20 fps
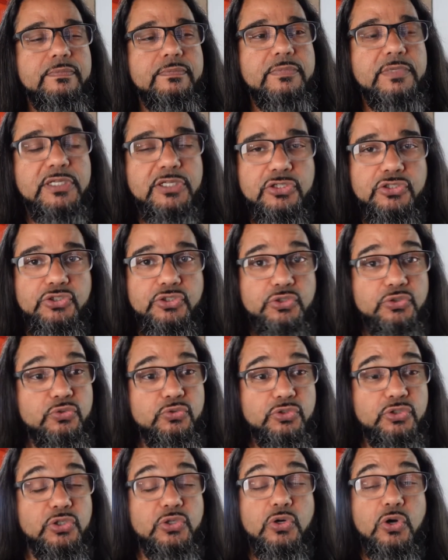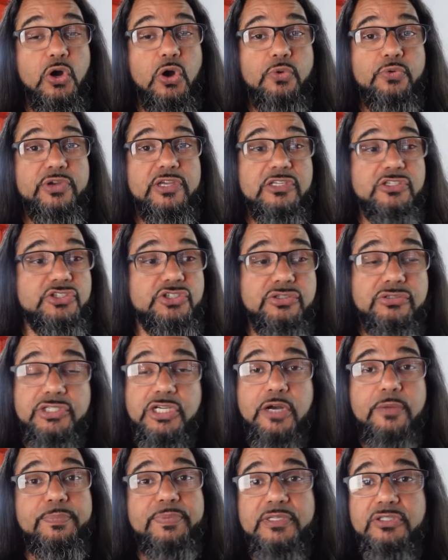because you could always
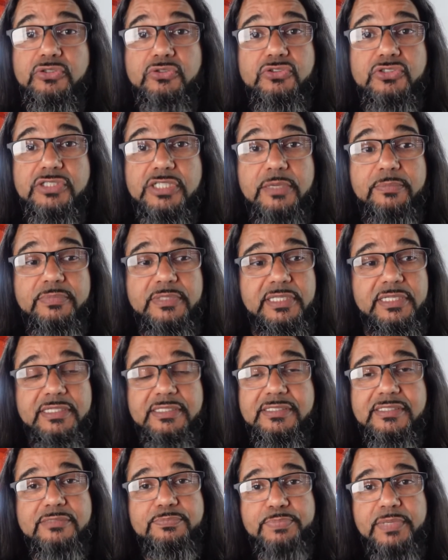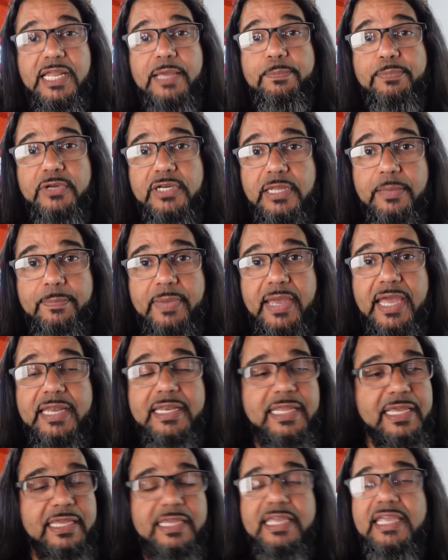jump and do something. It's like putting a
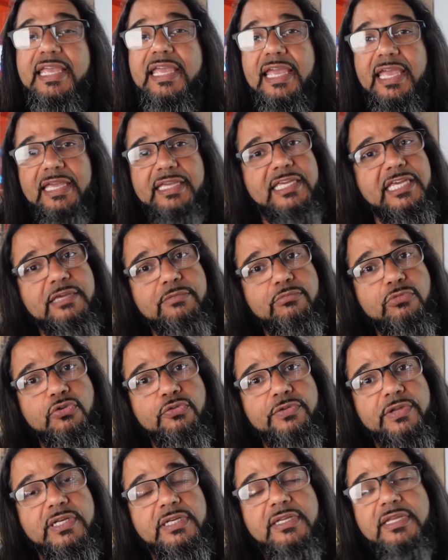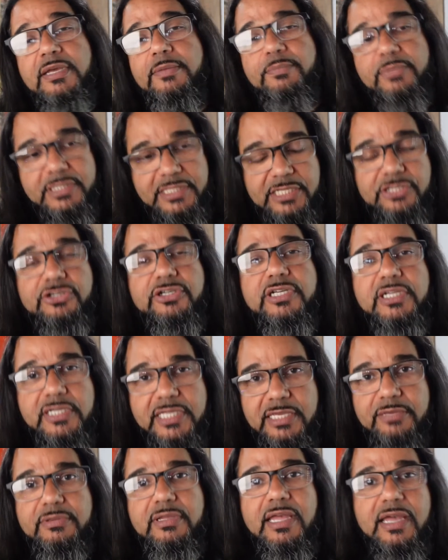band-aid and keep moving, but then you're gonna
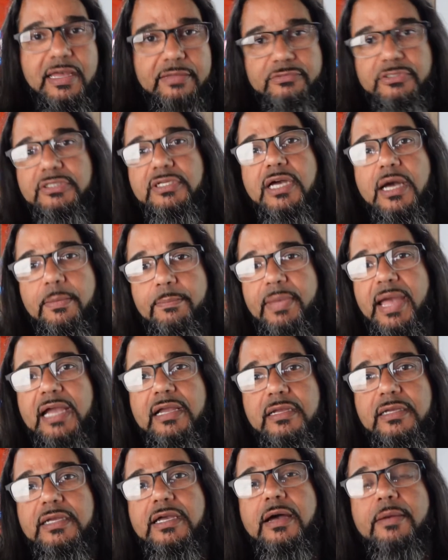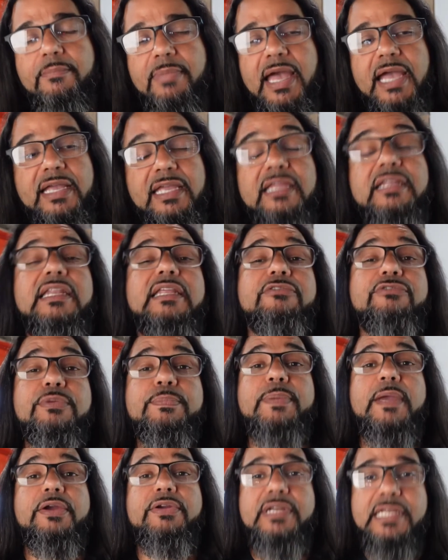have to come back and
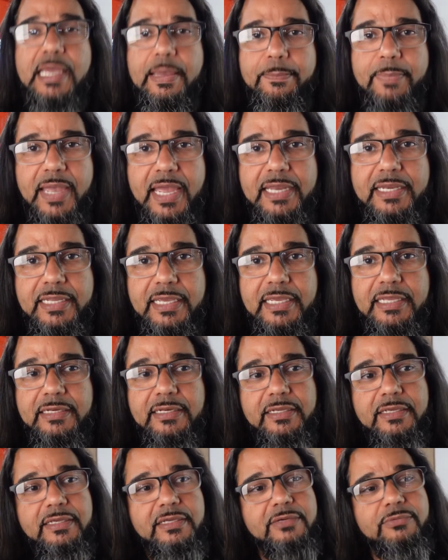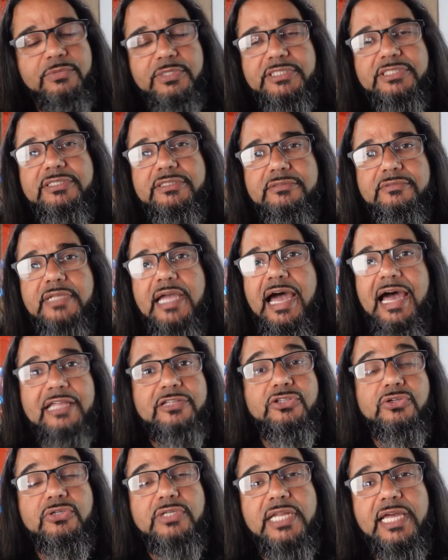repairing that band-aid, which I
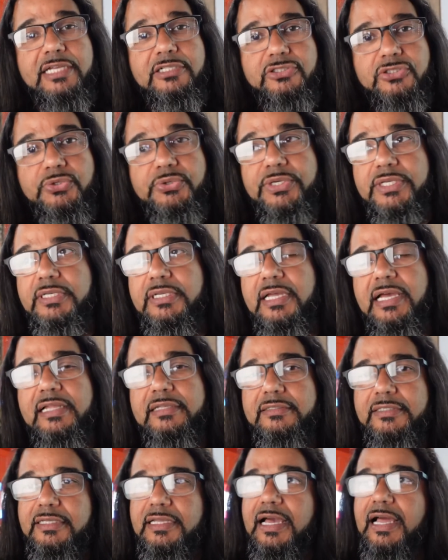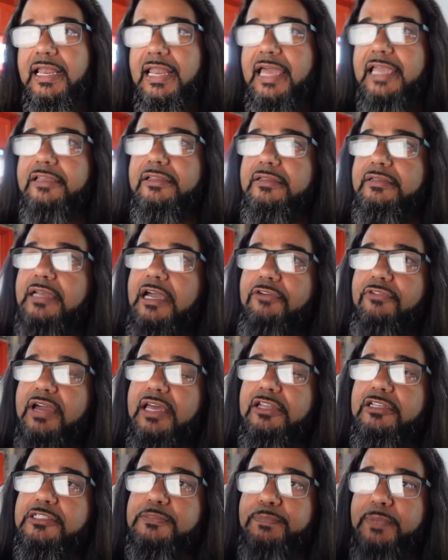don't like doing. I'd
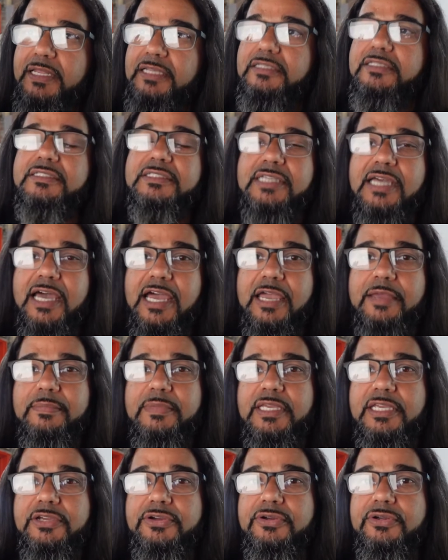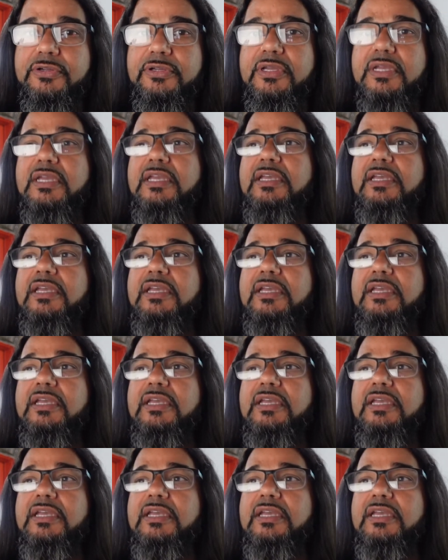rather spend the time here,